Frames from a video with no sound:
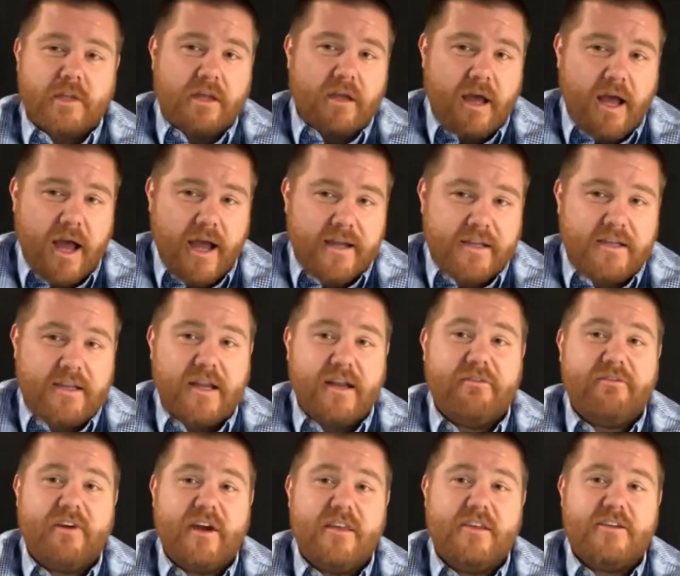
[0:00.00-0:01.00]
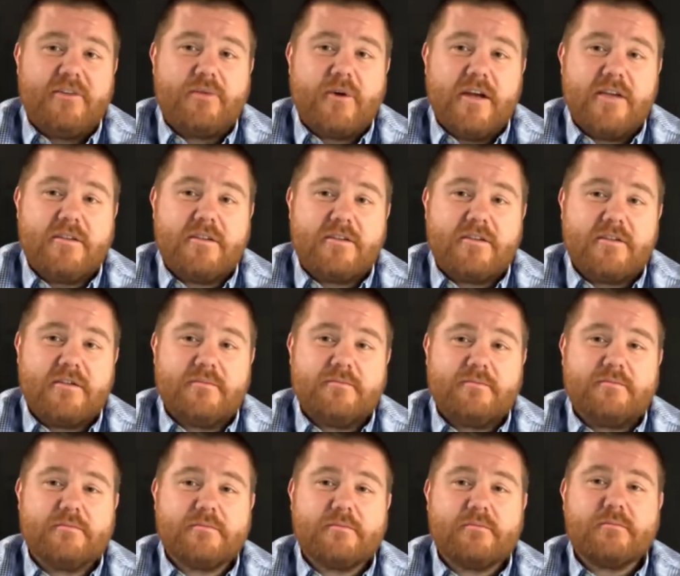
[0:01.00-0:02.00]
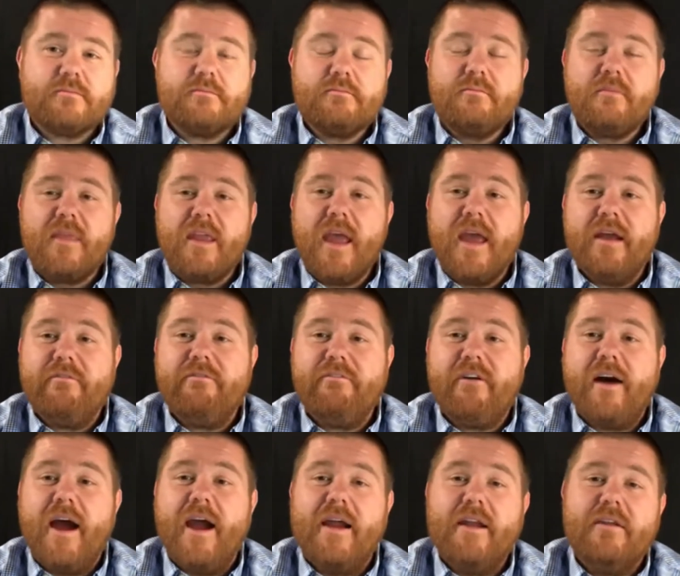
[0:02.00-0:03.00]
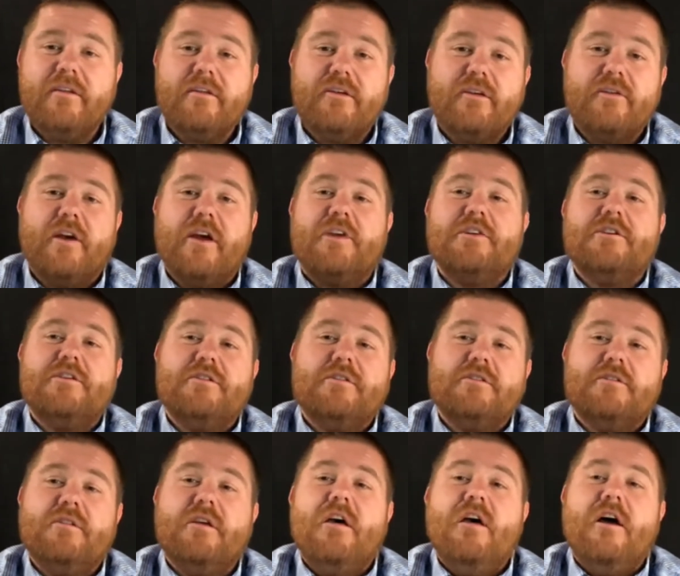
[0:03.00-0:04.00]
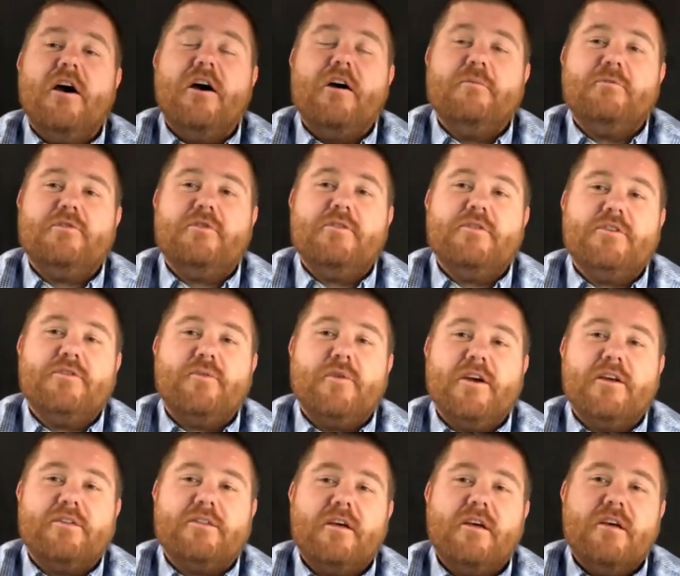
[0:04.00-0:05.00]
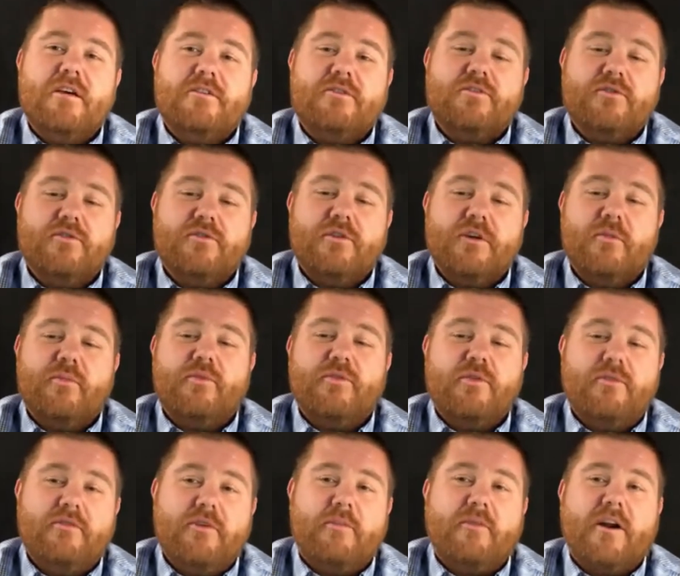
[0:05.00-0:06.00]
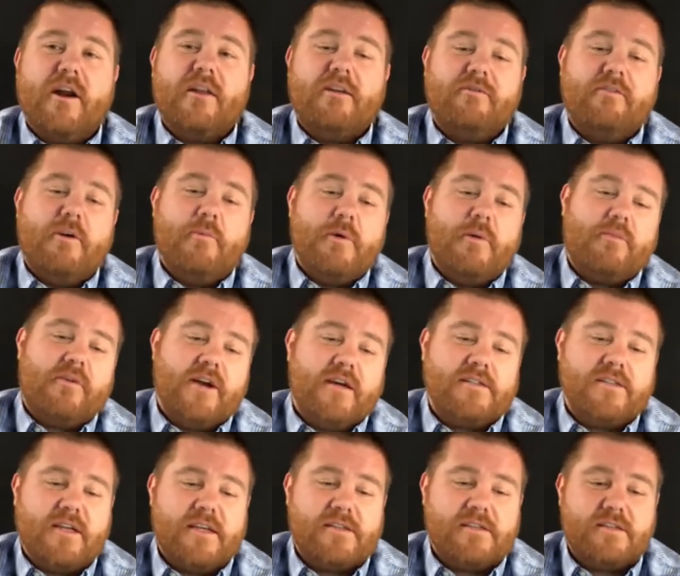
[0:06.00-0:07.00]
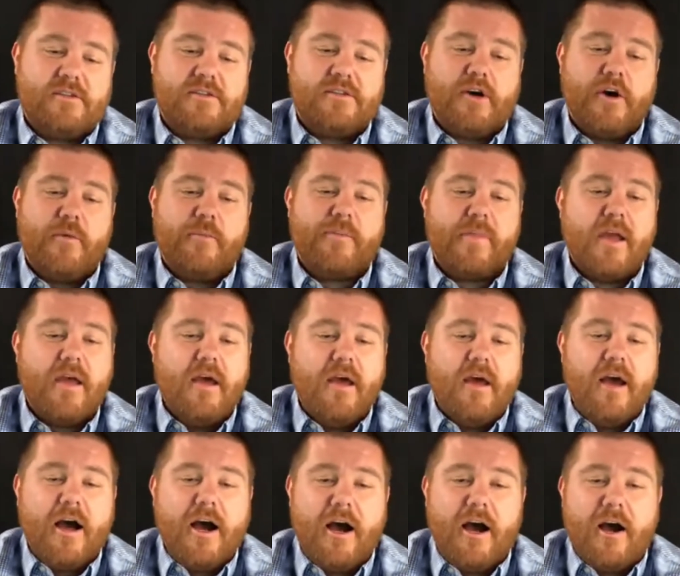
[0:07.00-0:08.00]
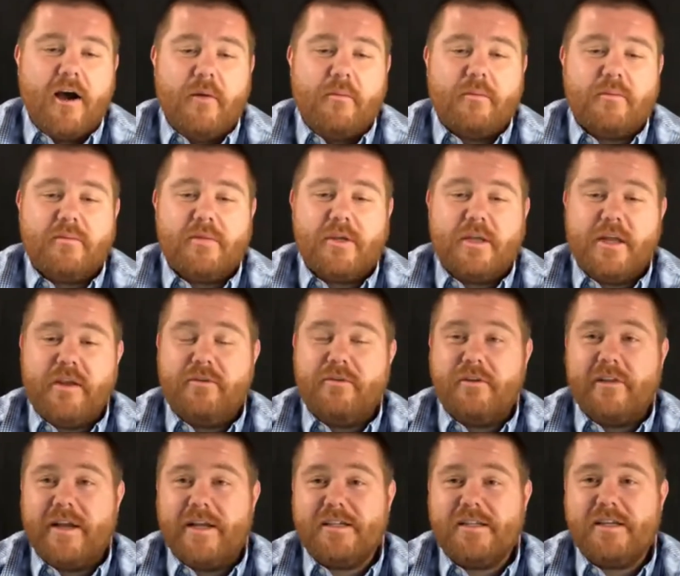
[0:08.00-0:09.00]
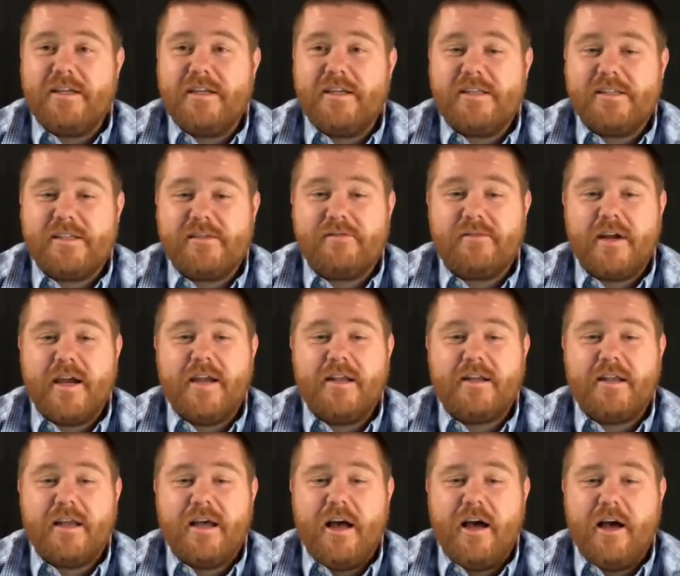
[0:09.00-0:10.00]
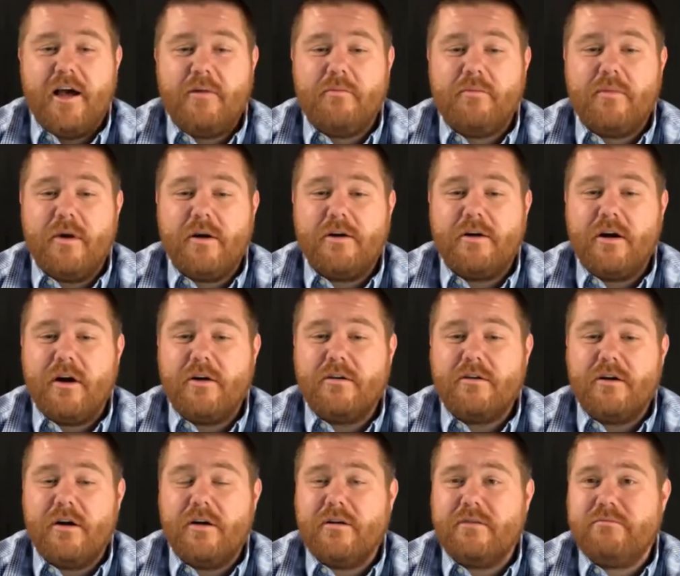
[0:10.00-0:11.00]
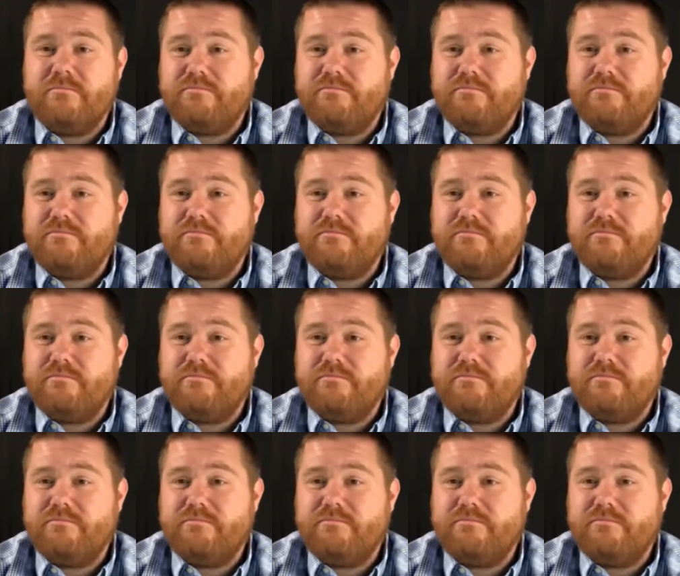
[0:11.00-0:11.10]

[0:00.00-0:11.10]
identify these wastes and find corrections to these wastes to improve your product development process. So can you relate to these, right? Are